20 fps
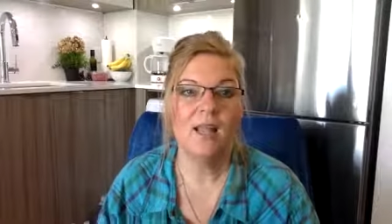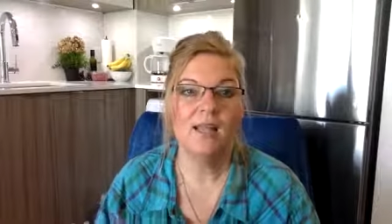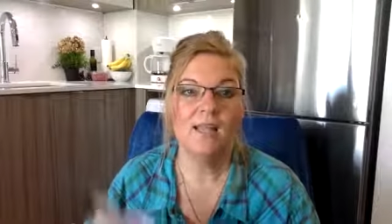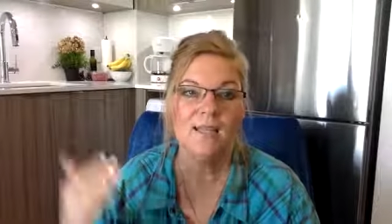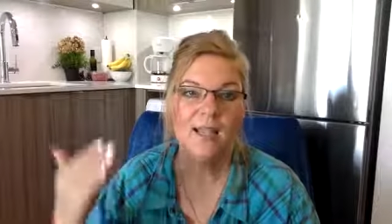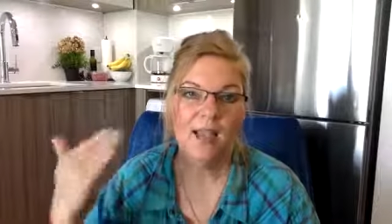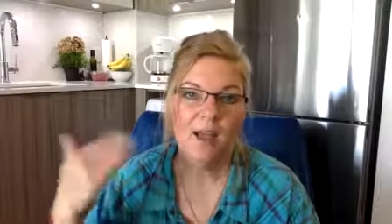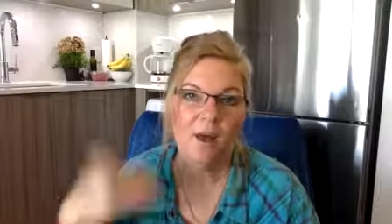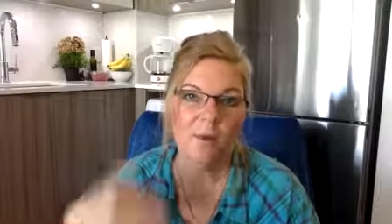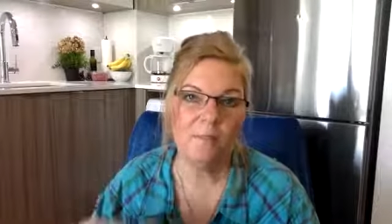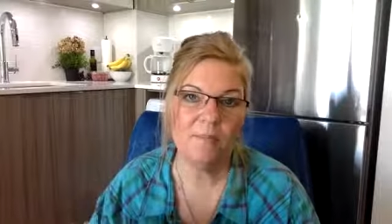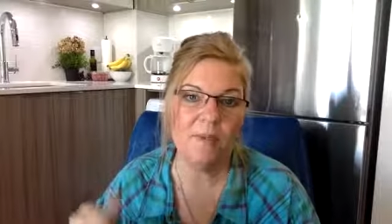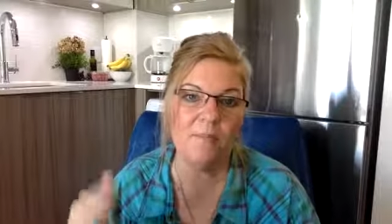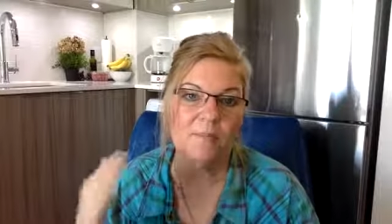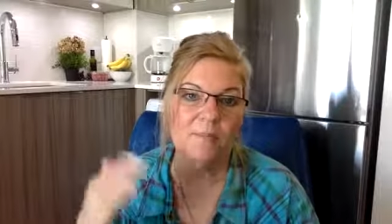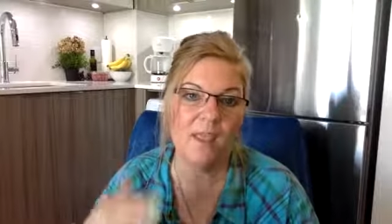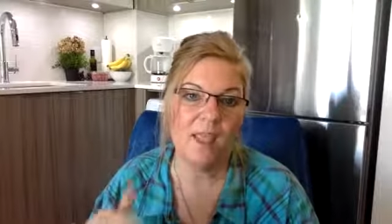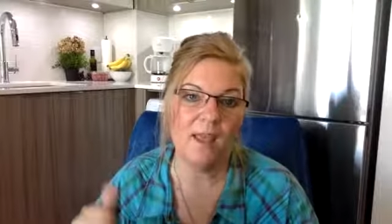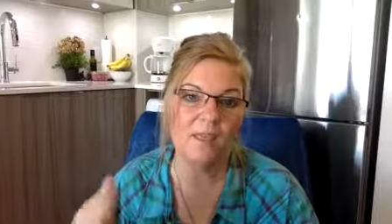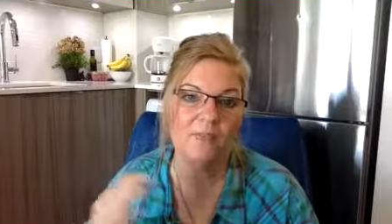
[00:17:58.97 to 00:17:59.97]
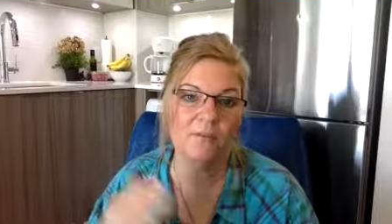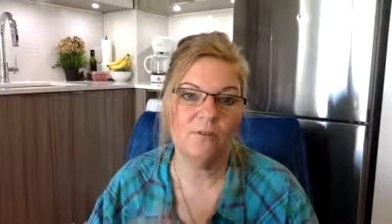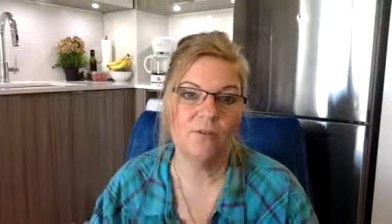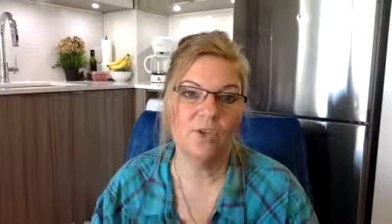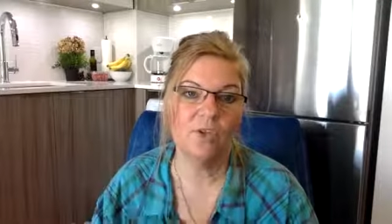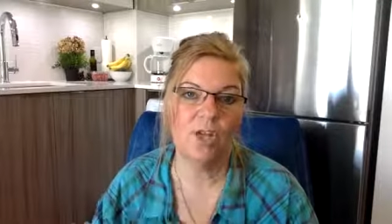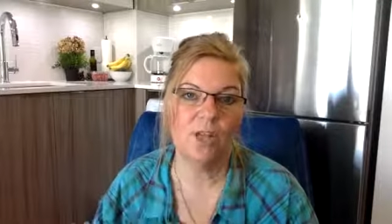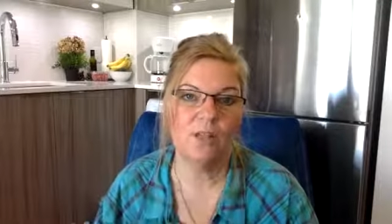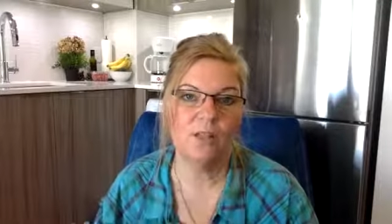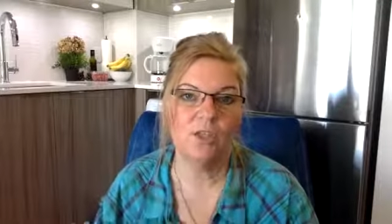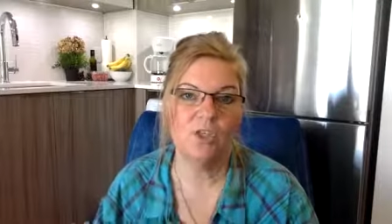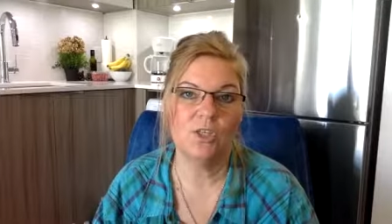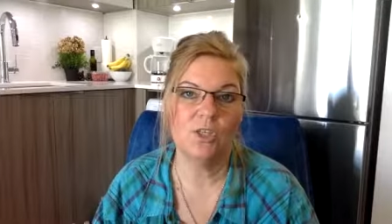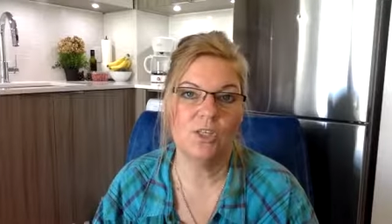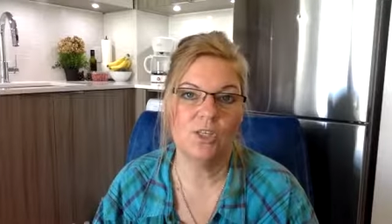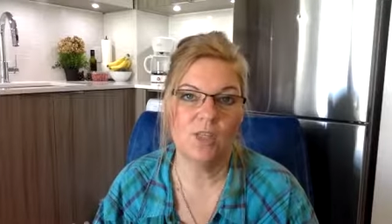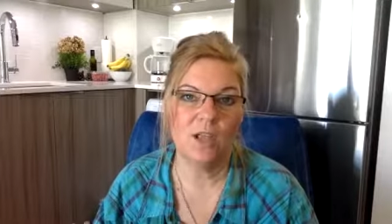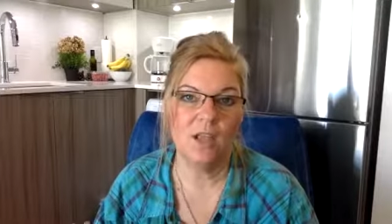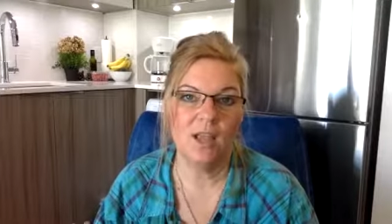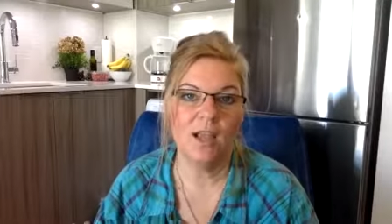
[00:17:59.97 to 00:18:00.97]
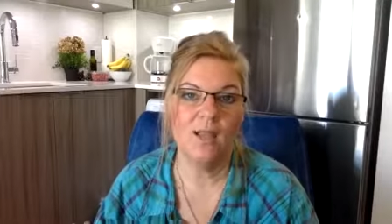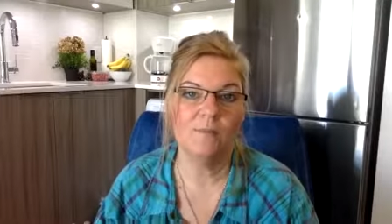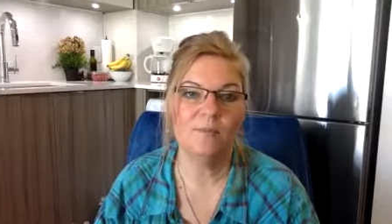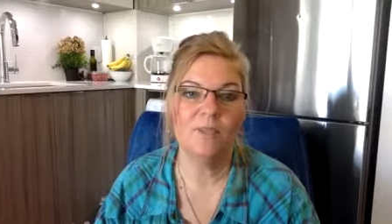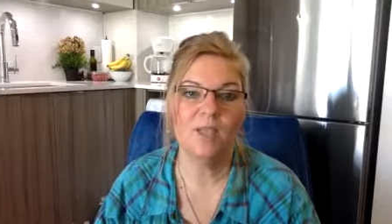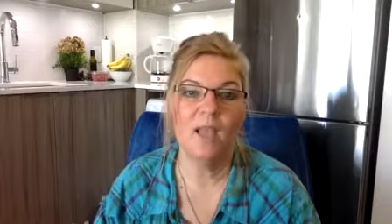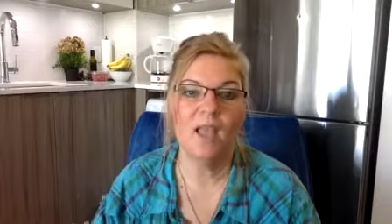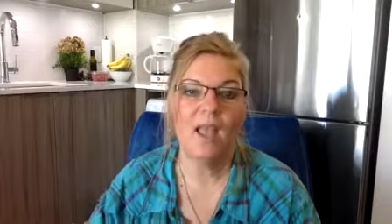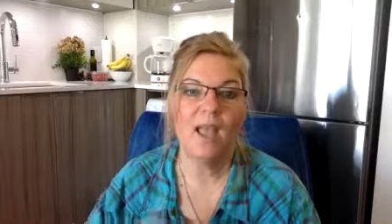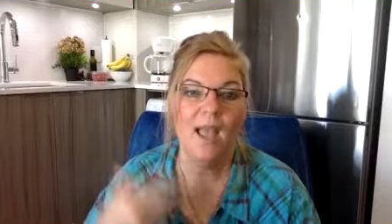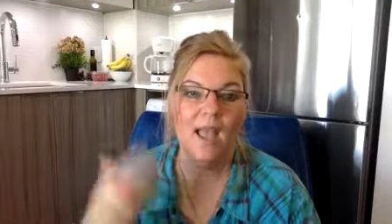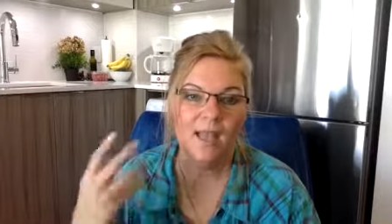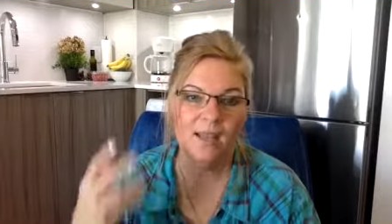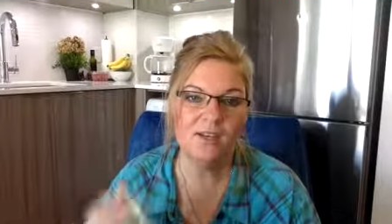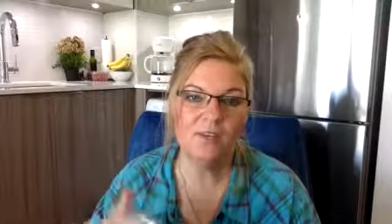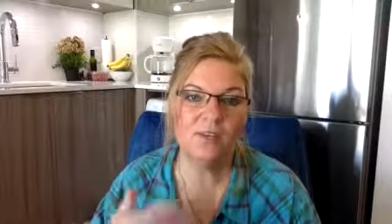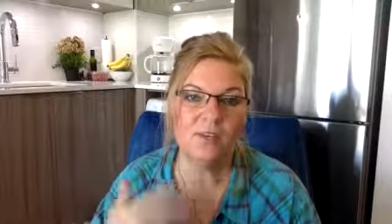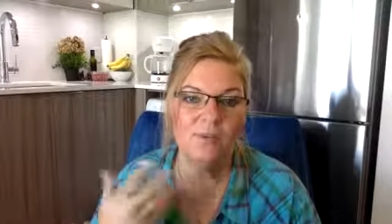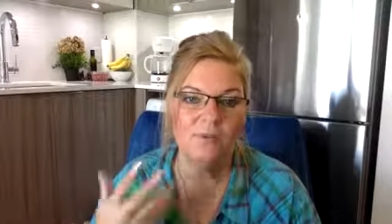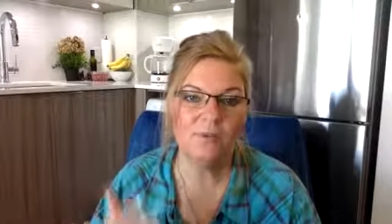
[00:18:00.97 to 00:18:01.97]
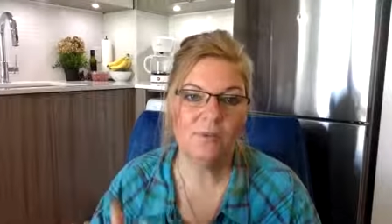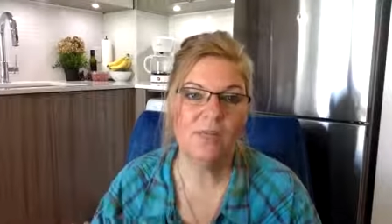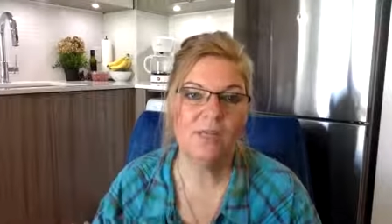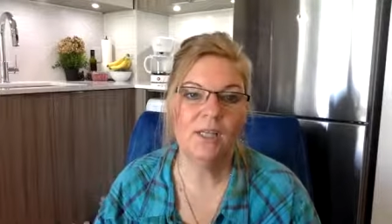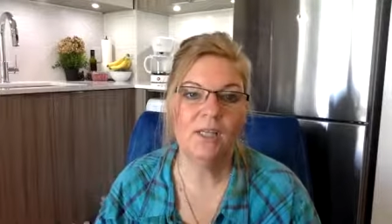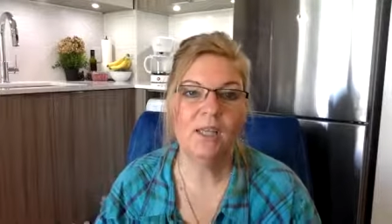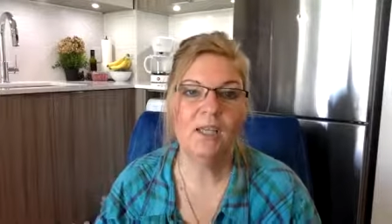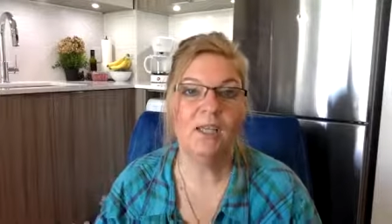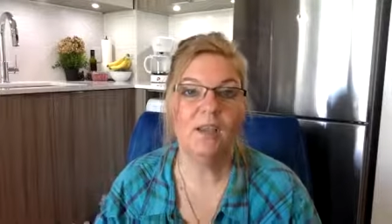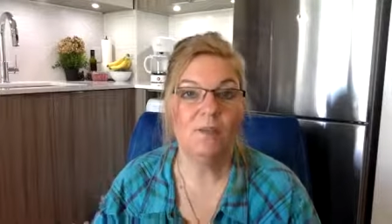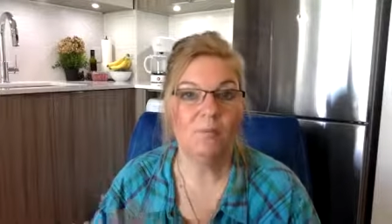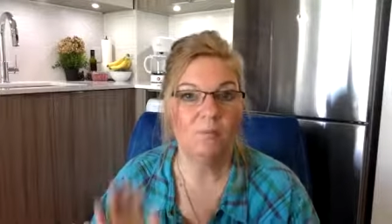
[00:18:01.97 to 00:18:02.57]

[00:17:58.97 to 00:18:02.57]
to help them get through challenging times and to really